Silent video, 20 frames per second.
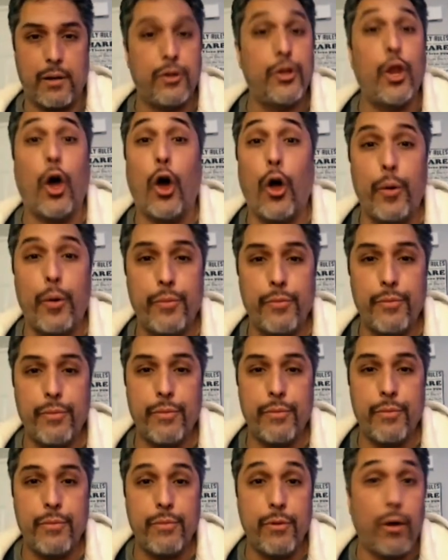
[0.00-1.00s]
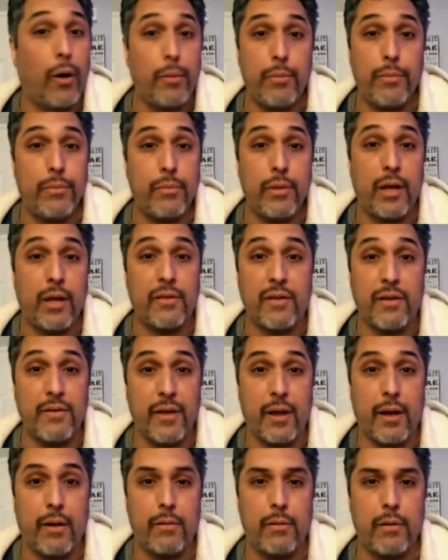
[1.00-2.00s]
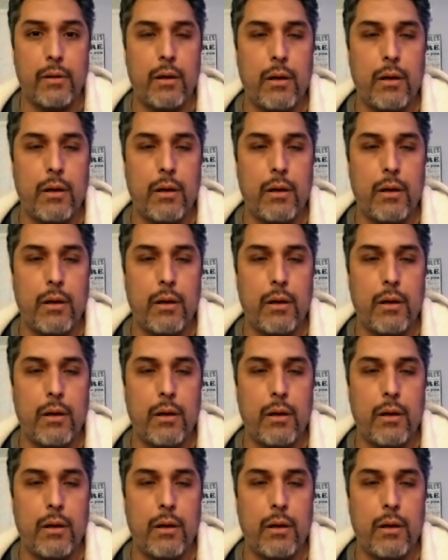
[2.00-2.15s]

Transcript: No, no, nothing there.